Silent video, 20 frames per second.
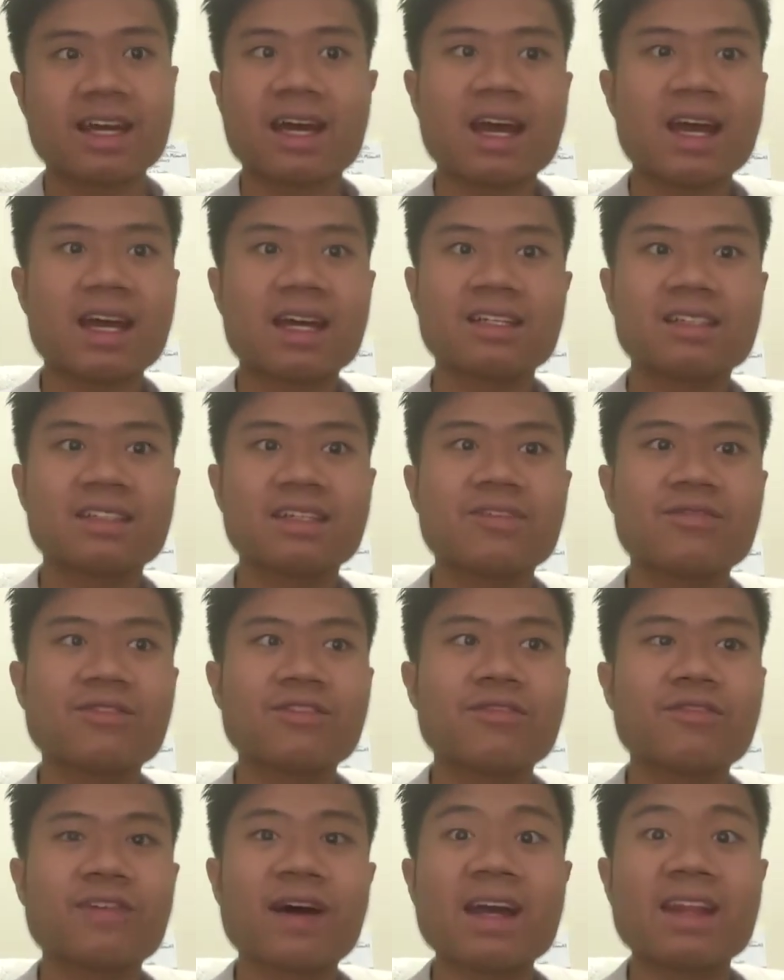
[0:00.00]
And if
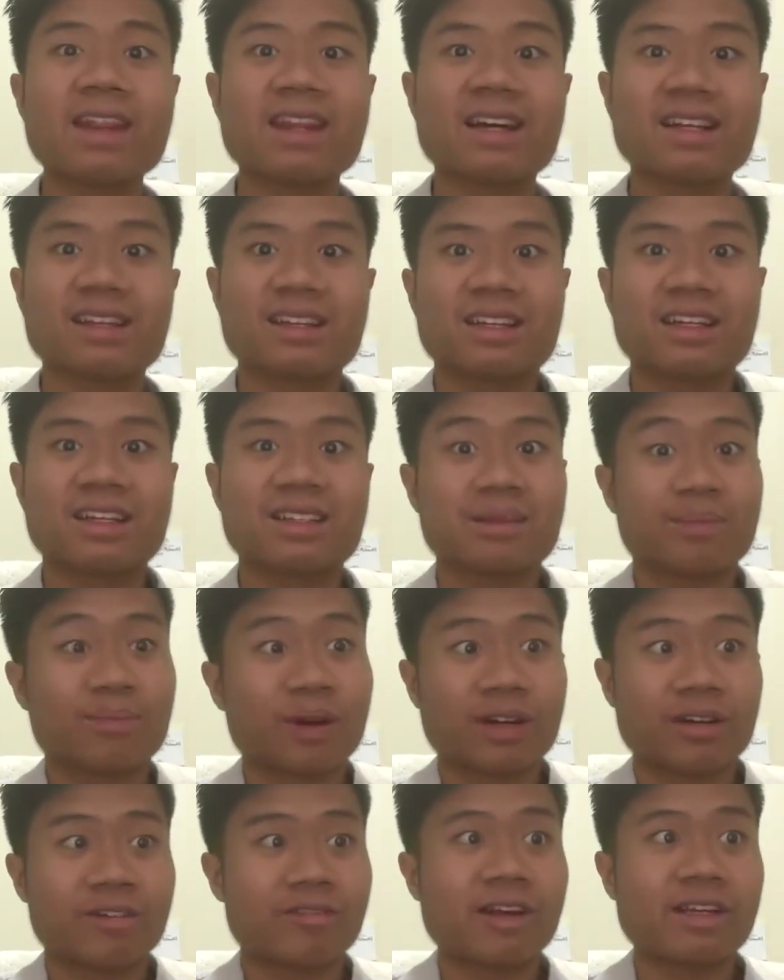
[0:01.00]
you find that the
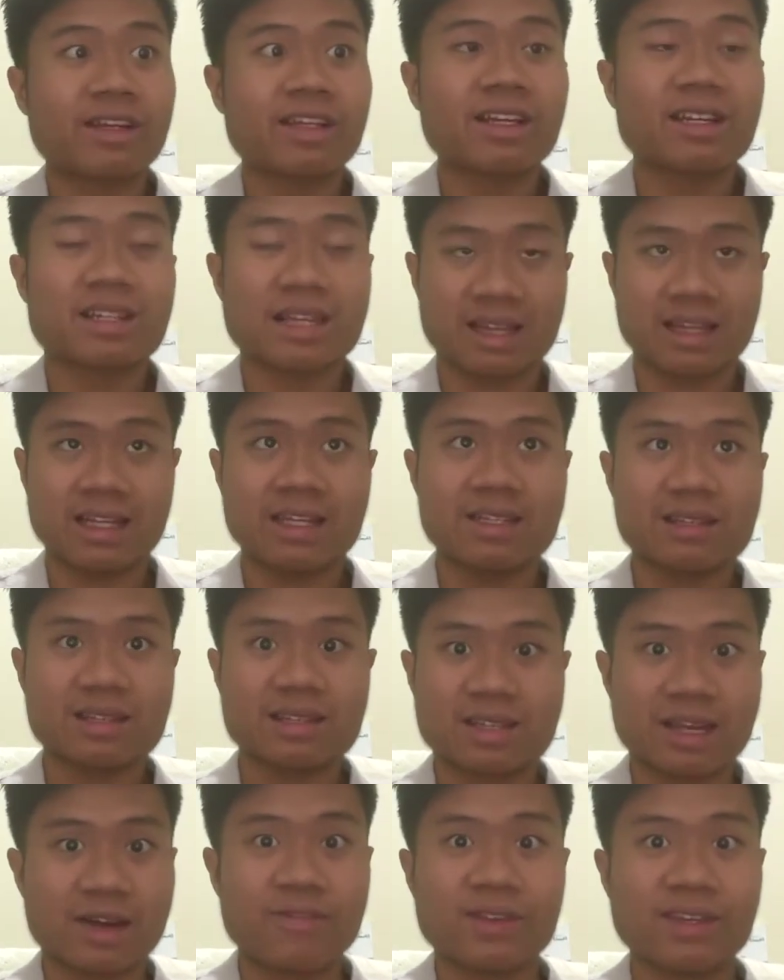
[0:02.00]
product rating is at
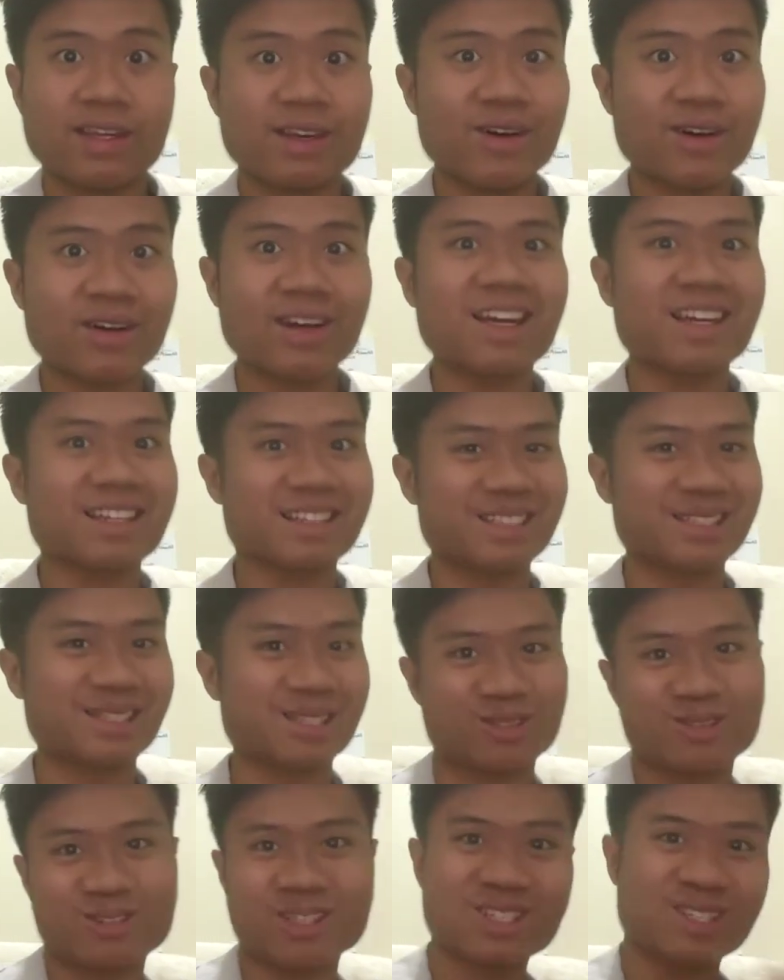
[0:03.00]
least 70, okay,
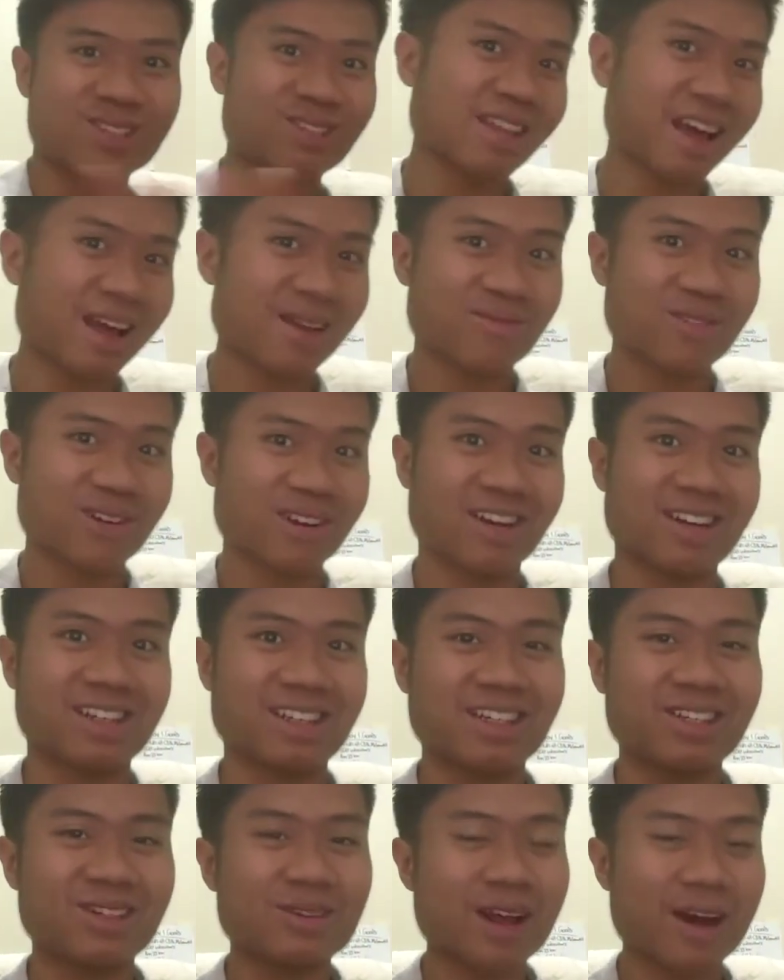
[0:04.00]
just switch to that product.
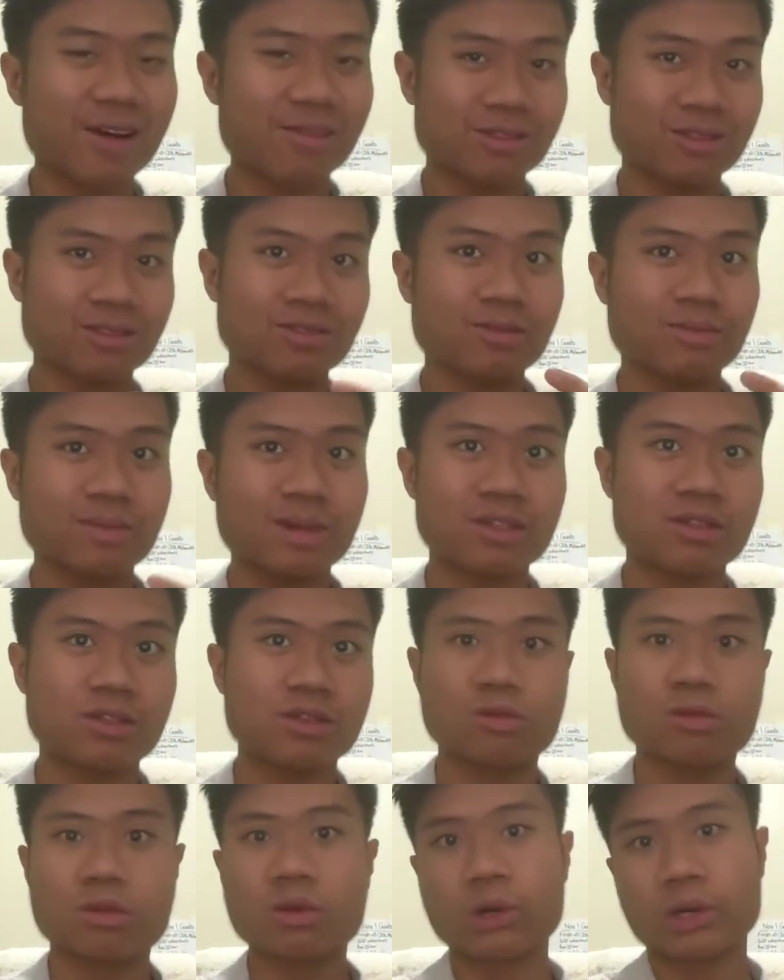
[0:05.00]
You don't have to be
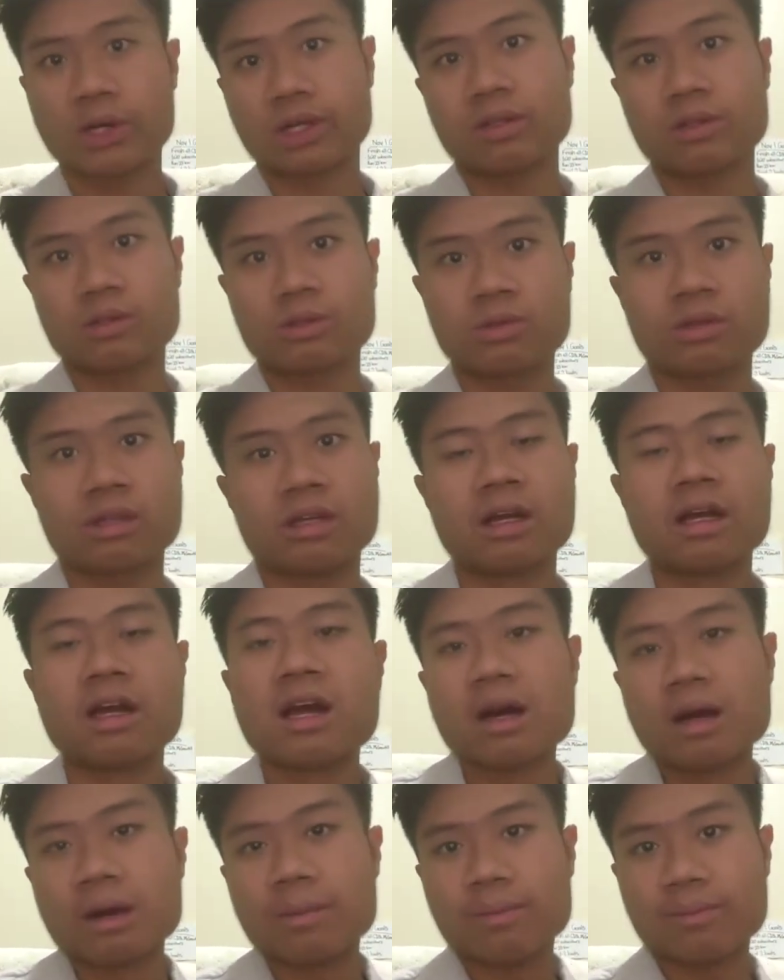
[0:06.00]
too loyal to the
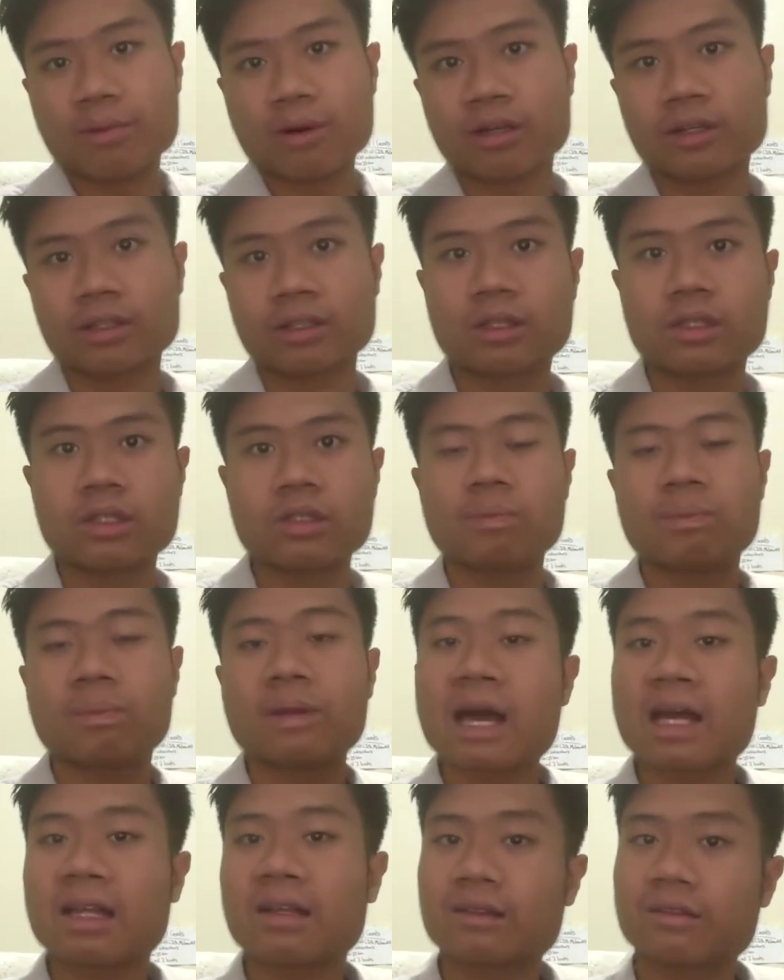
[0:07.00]
product that you
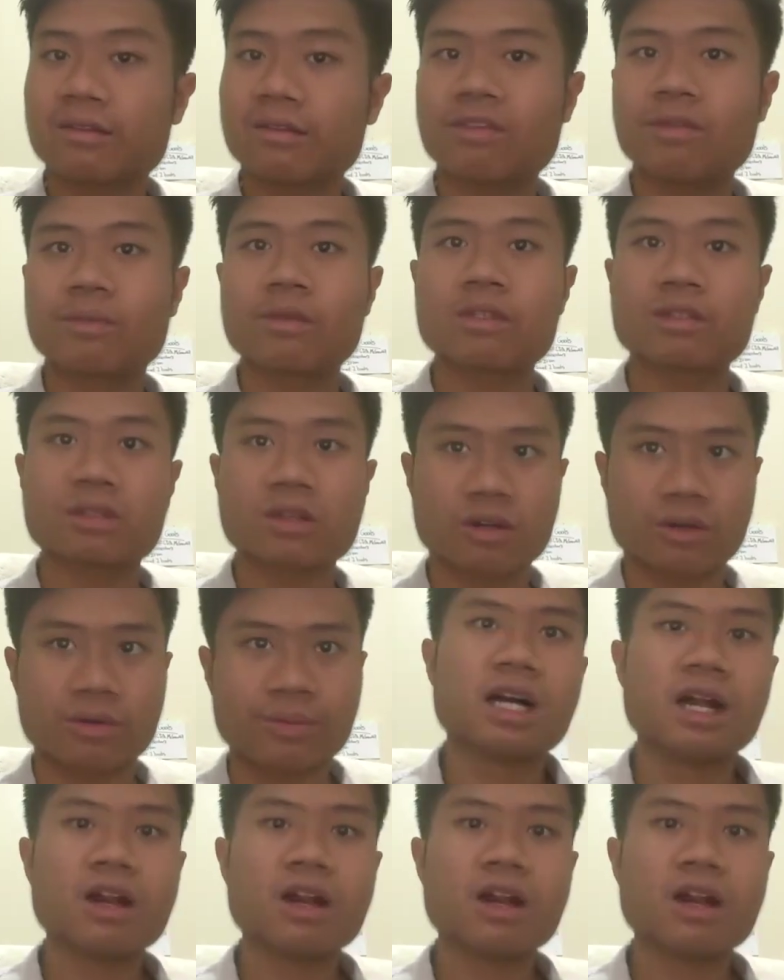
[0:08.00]
planned from the start.